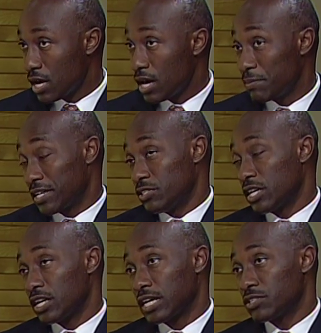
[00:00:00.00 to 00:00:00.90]
because they
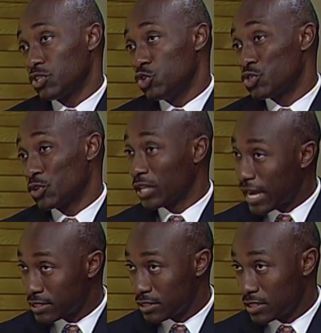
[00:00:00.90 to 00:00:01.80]
could actually lose their
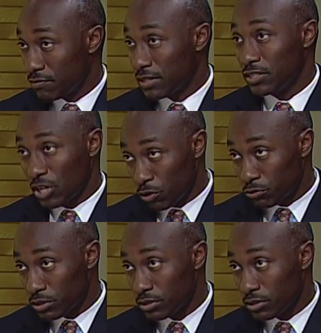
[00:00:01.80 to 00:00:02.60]
license if they don't.